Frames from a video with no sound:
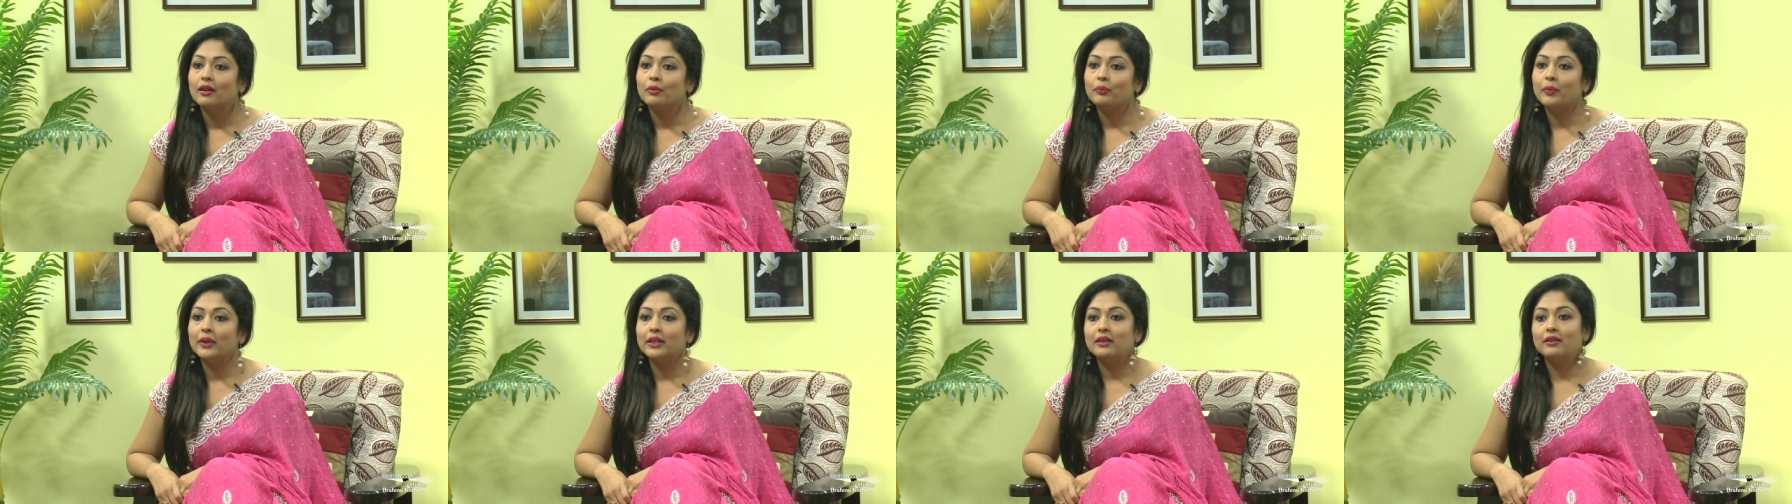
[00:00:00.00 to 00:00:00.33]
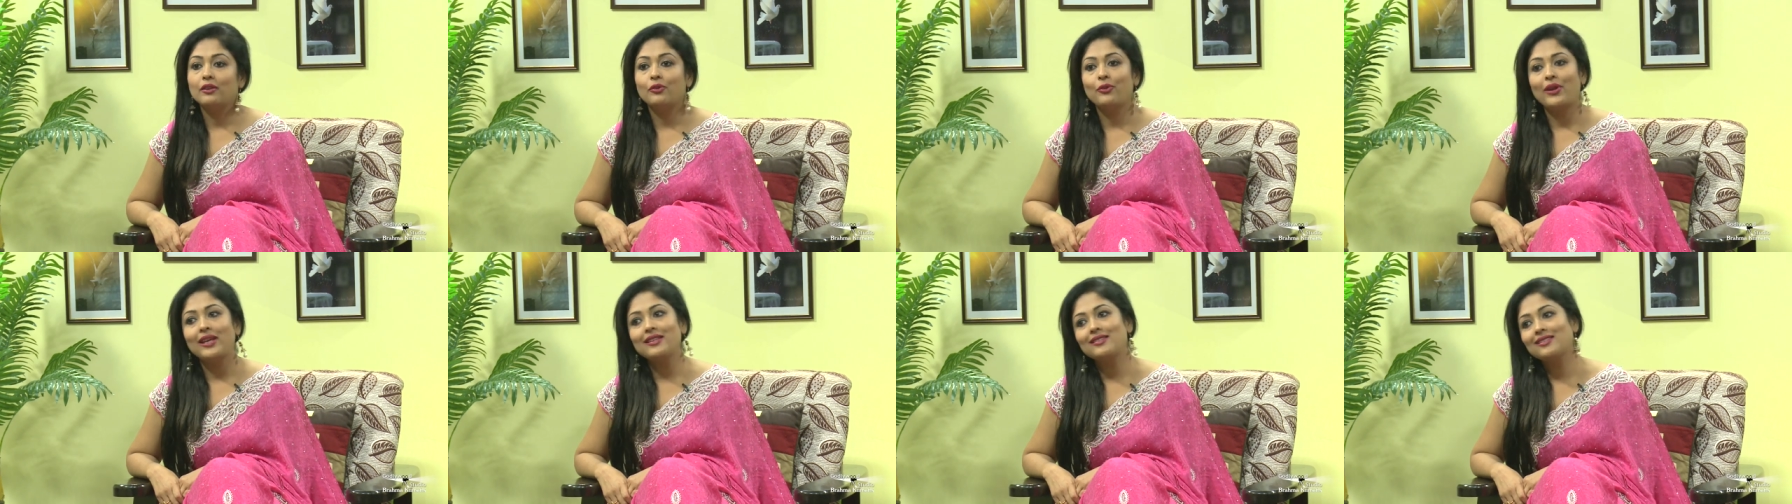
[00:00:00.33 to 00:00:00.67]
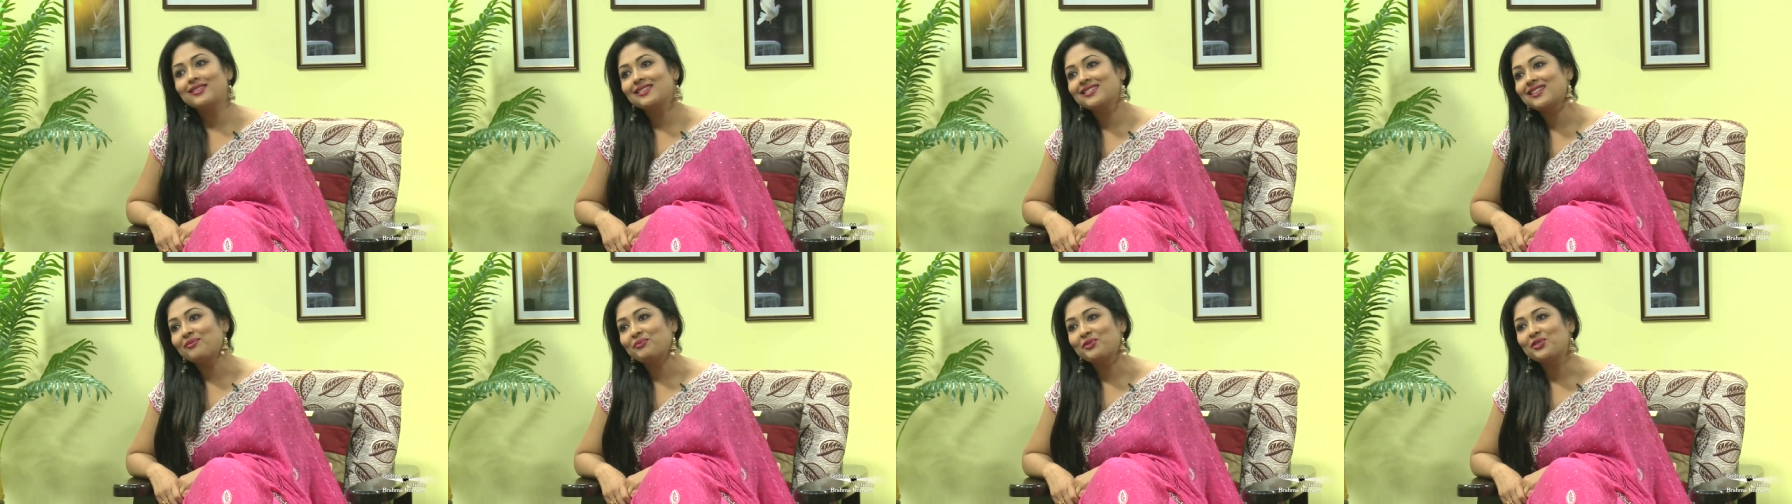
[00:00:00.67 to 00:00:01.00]
but the rest
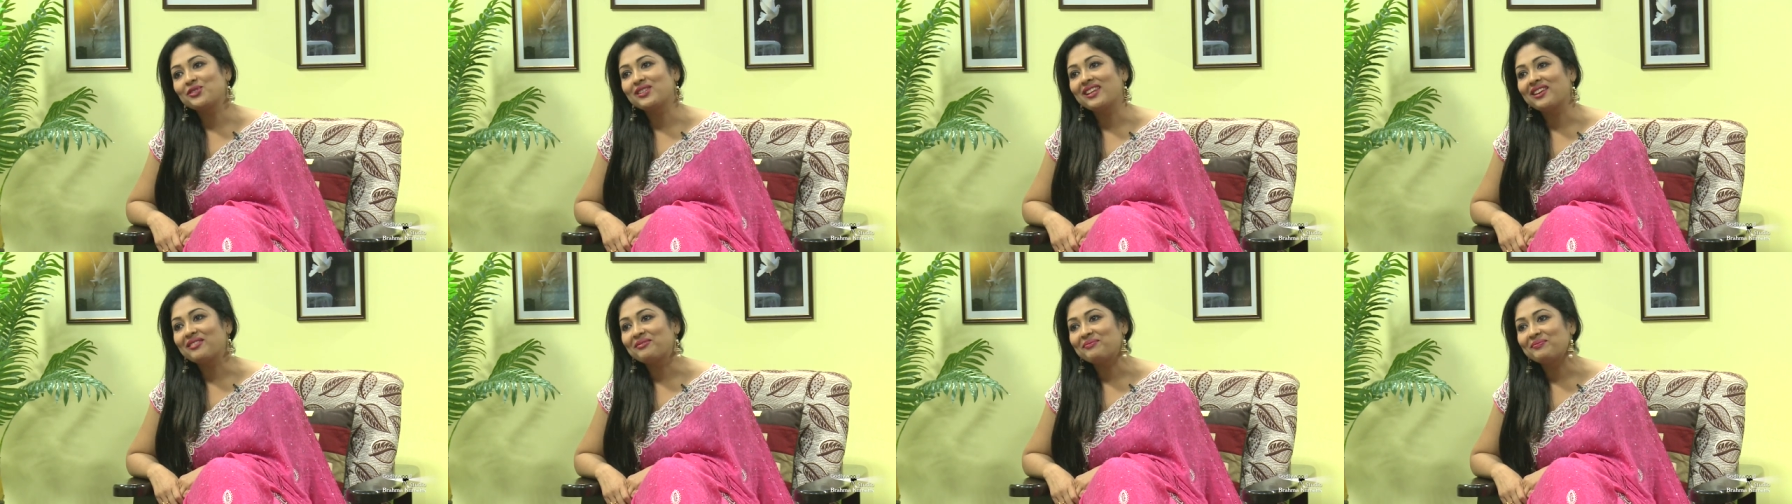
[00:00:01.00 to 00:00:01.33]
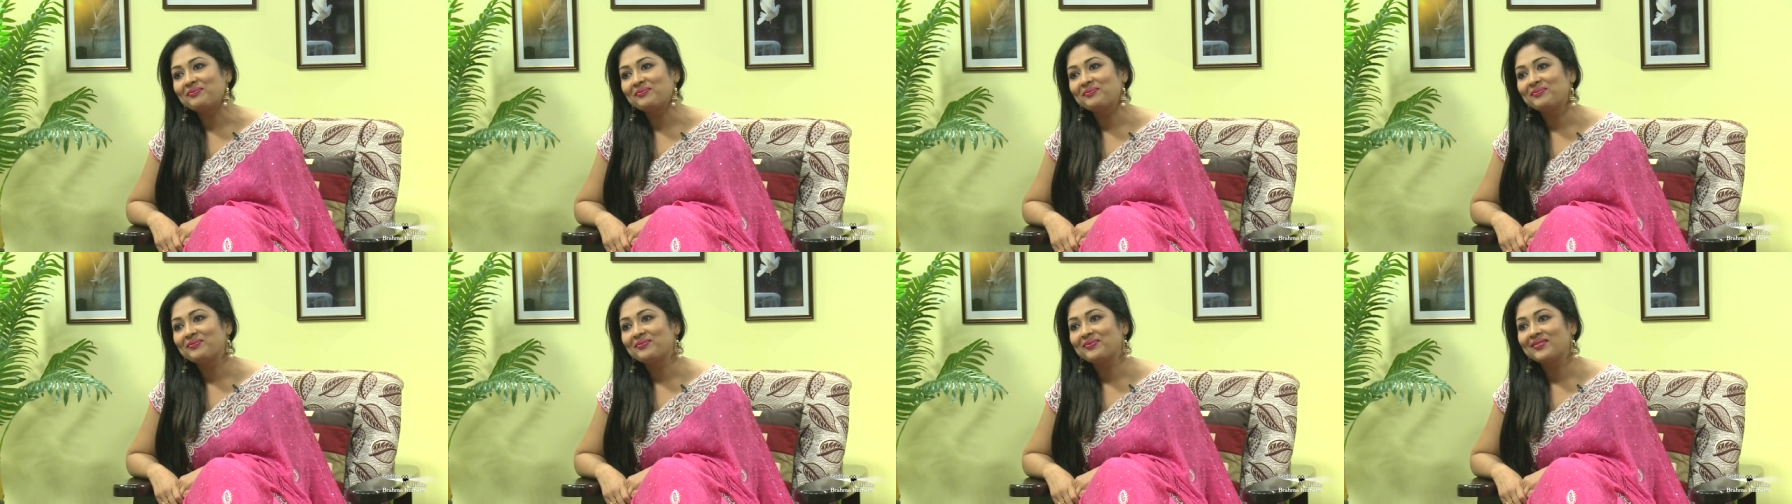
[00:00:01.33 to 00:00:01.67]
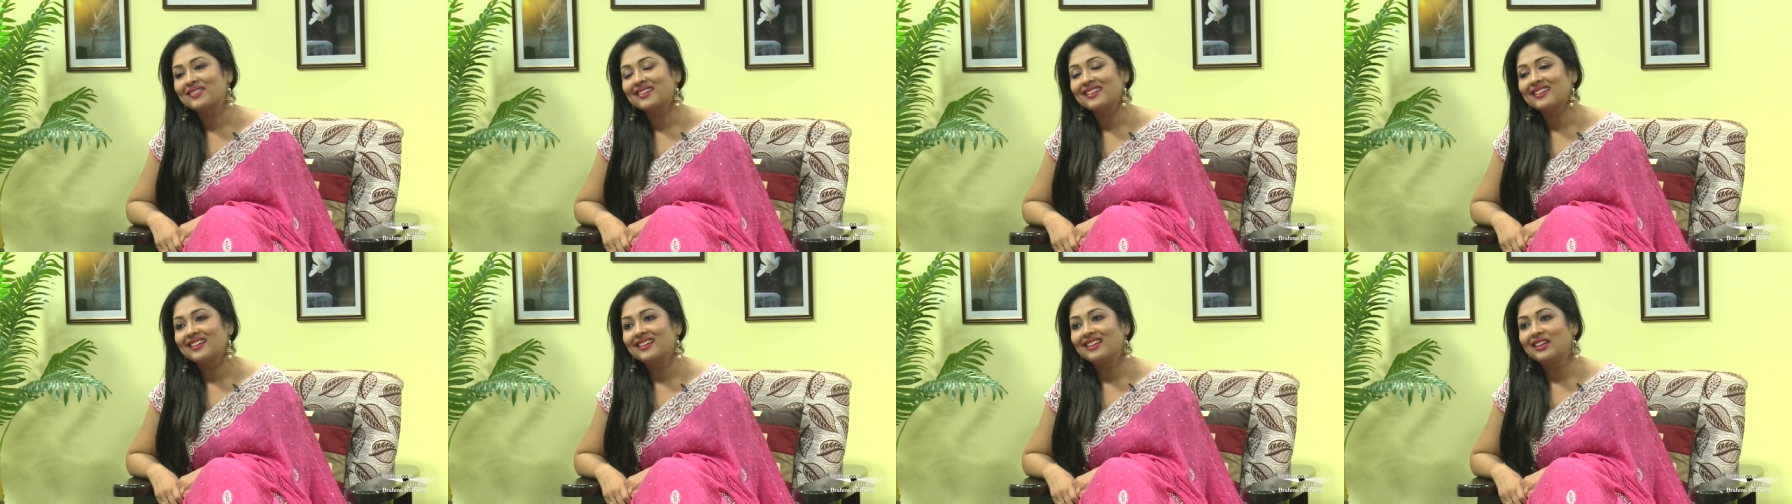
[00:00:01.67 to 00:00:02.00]
is up to them. Mm-hmm.
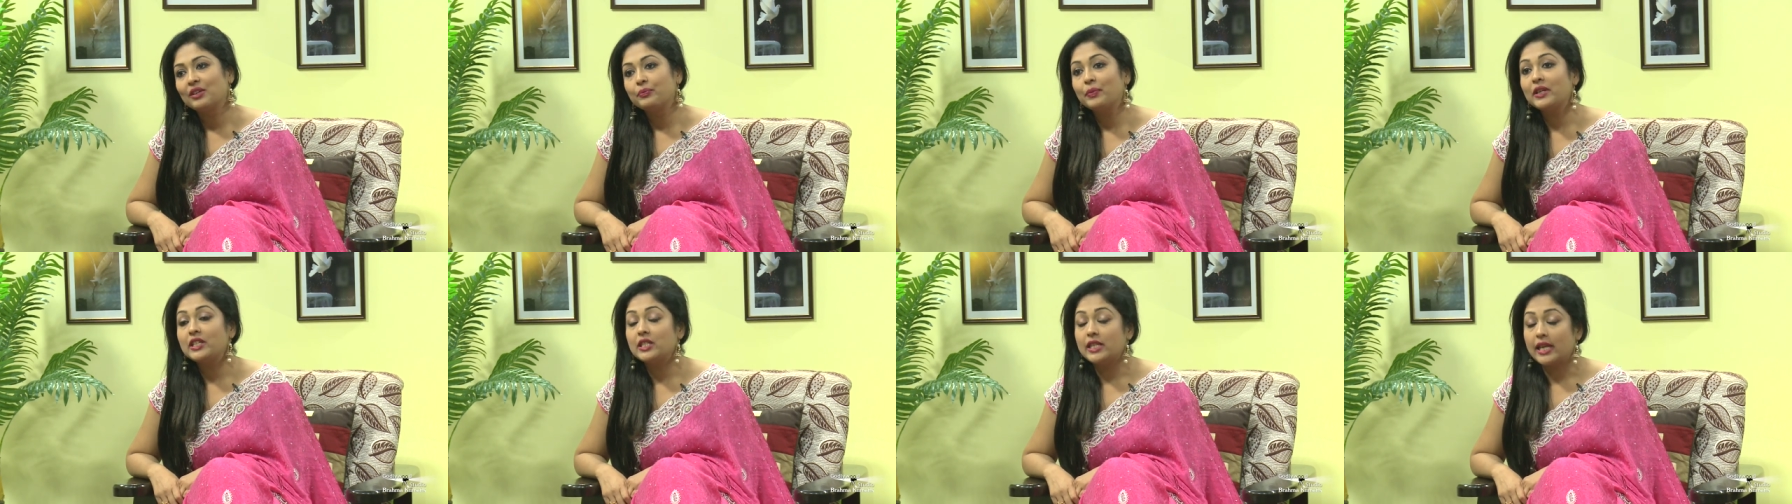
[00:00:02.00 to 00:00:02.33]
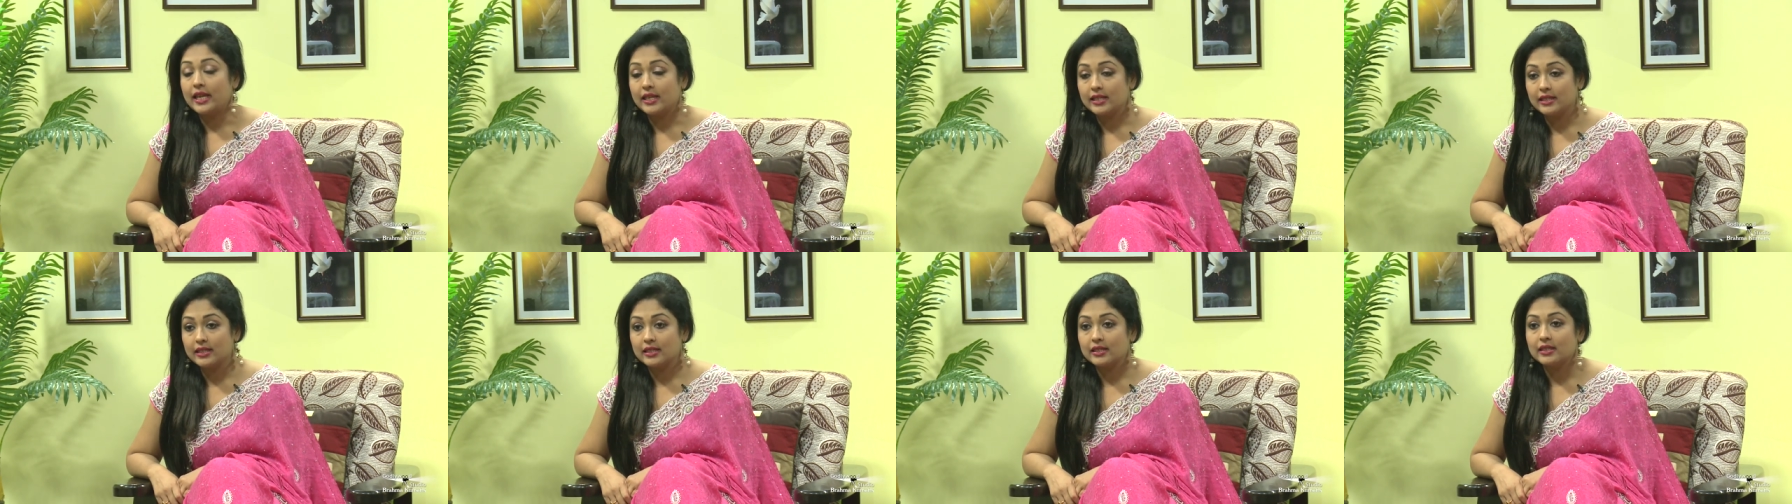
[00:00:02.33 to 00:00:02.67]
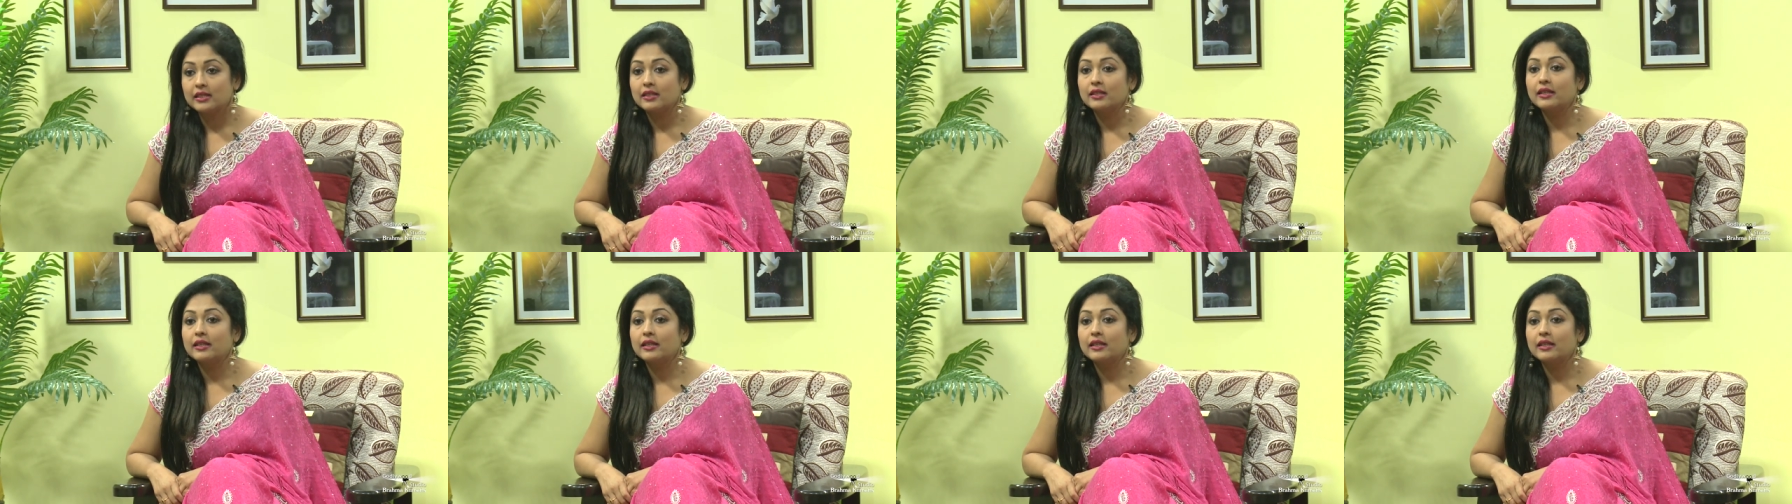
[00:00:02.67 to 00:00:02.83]
But yes,